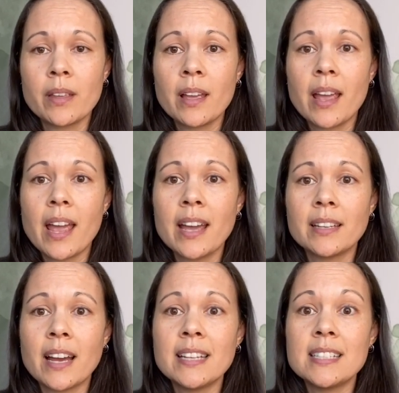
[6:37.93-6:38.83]
and
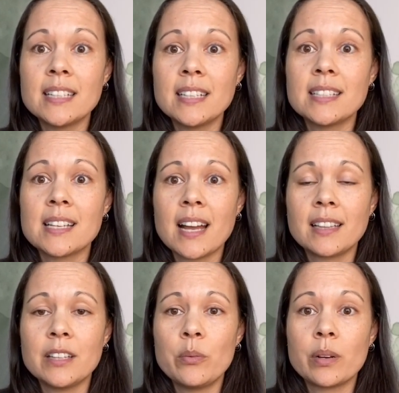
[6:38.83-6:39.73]
I did
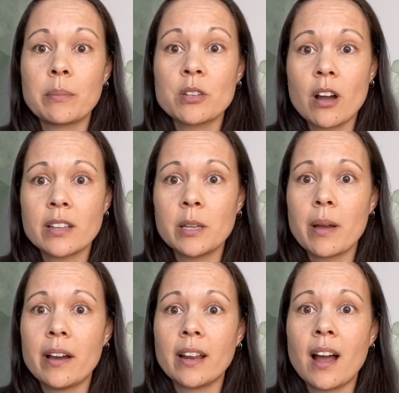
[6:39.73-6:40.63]
exactly what I'm talking
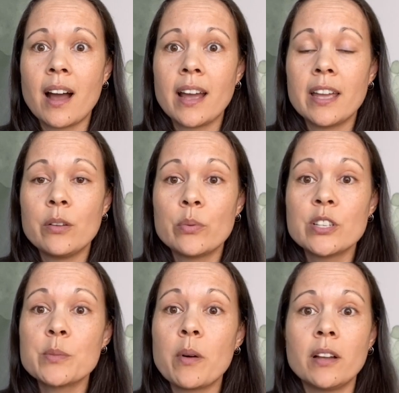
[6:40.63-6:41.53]
about. I
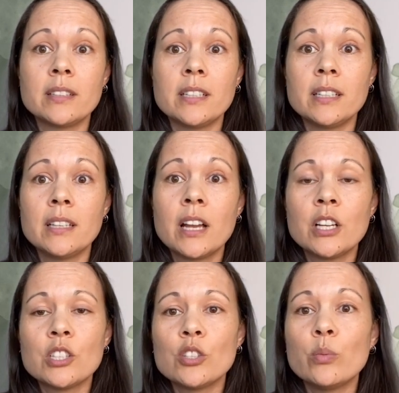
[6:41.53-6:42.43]
responded
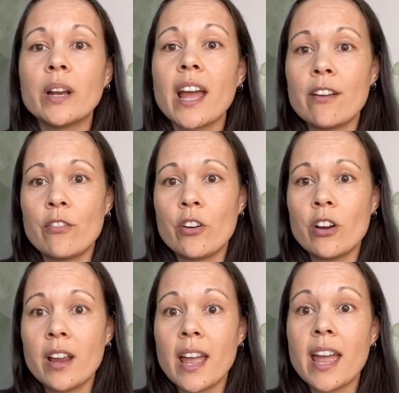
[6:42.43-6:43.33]
to
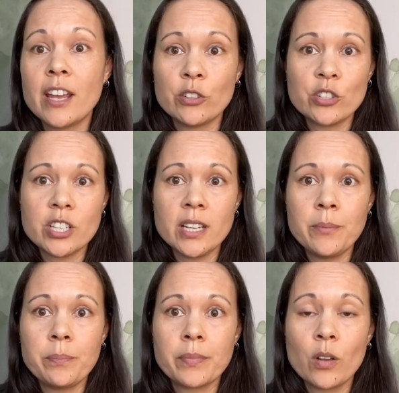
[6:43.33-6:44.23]
whatever energy
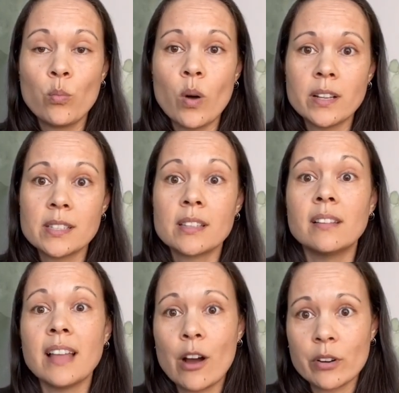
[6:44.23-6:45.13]
was the
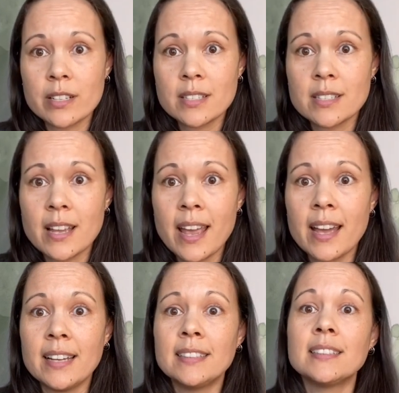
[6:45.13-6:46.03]
loudest.
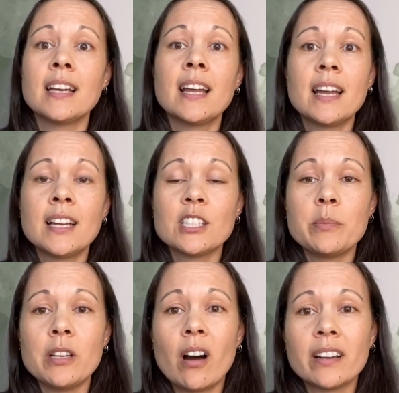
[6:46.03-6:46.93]
And to
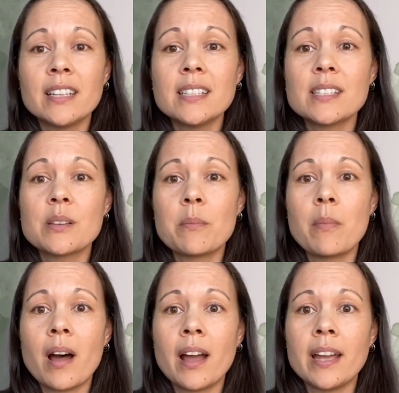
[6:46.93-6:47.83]
be honest,
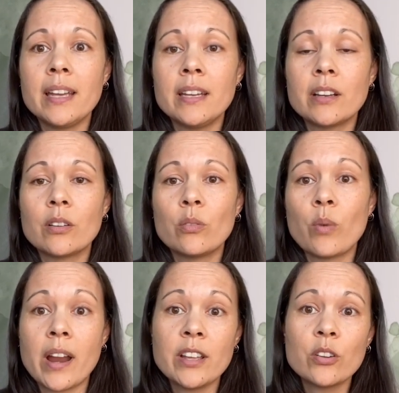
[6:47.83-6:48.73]
my
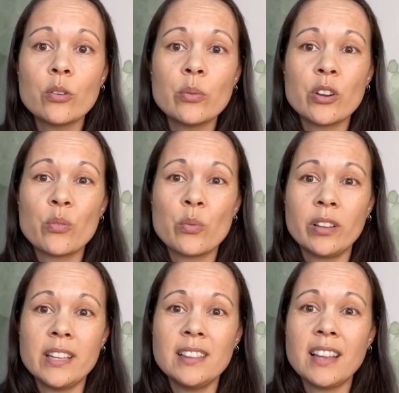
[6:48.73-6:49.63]
writing career
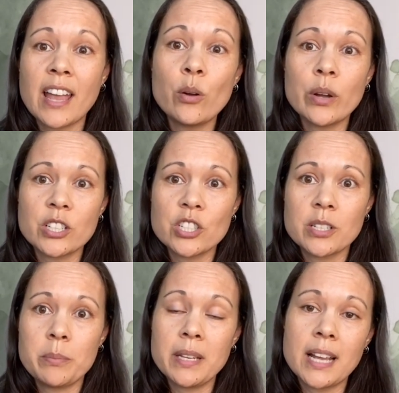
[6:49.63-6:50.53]
really languished
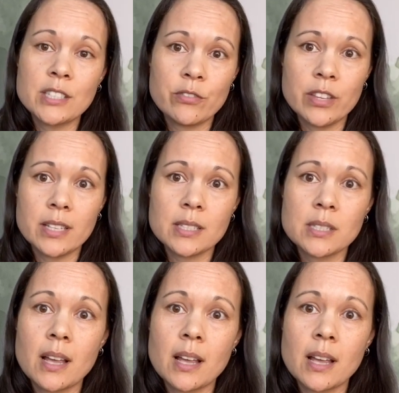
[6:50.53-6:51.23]
because of this.